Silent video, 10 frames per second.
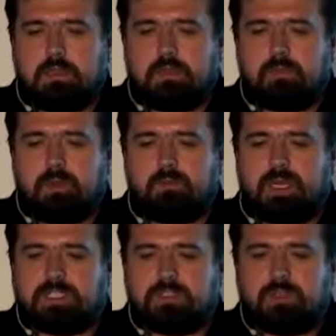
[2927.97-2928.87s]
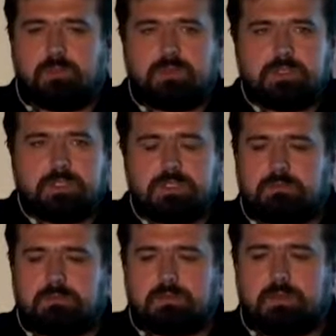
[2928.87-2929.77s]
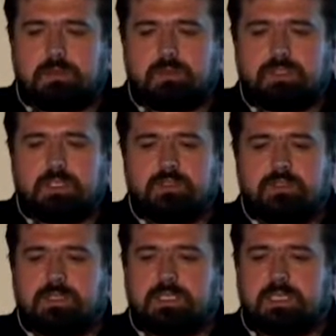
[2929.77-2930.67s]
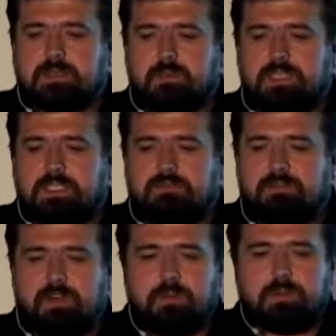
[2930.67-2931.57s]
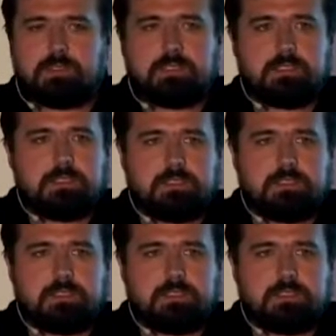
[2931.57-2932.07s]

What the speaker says: Think about magic numbers. Consider using explanation variables